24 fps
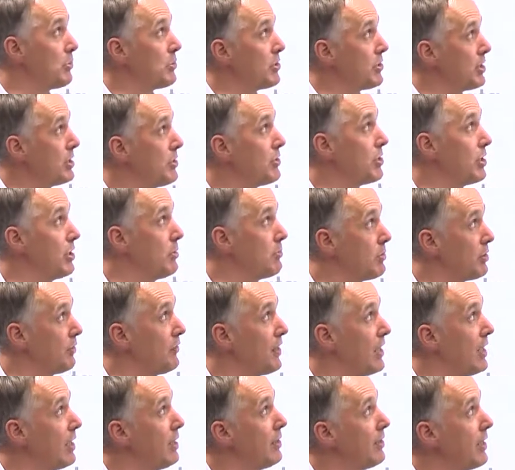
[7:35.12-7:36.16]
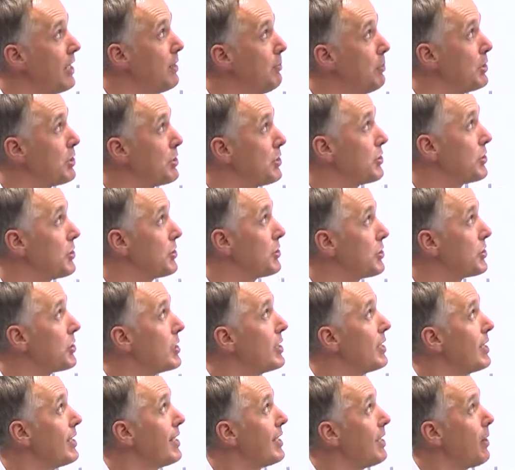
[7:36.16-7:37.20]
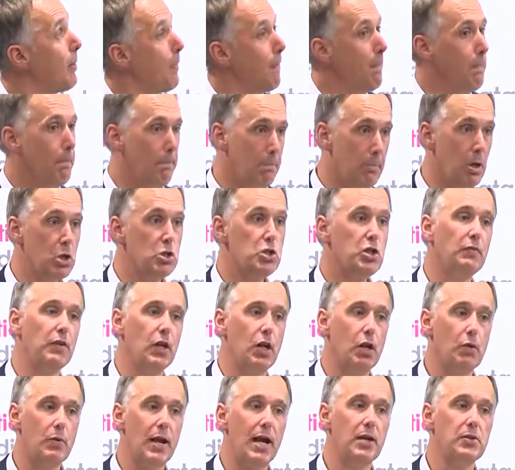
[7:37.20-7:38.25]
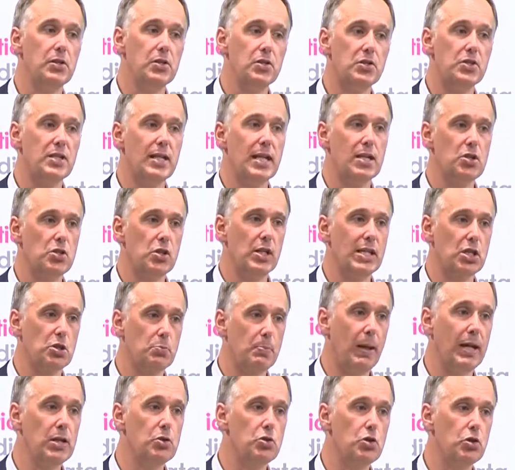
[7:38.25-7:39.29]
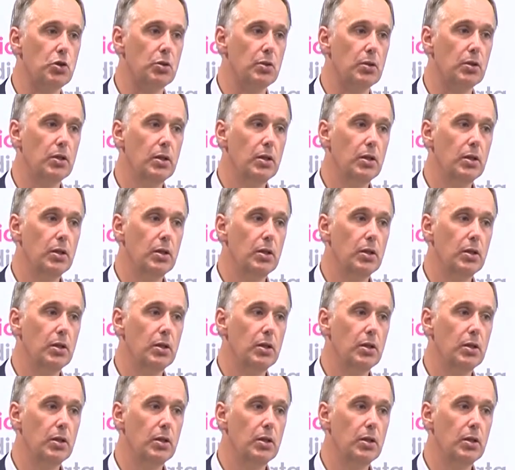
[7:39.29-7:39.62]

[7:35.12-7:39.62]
in terms of their businesses, much of it around international expansion,